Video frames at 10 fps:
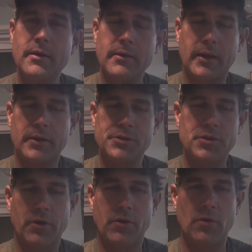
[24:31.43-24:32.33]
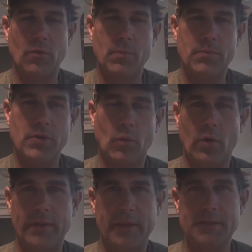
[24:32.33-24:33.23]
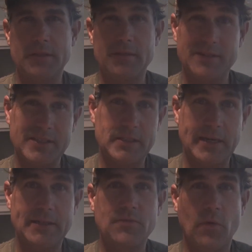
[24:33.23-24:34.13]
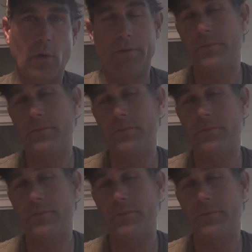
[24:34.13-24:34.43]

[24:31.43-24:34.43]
and show you the one that's successful and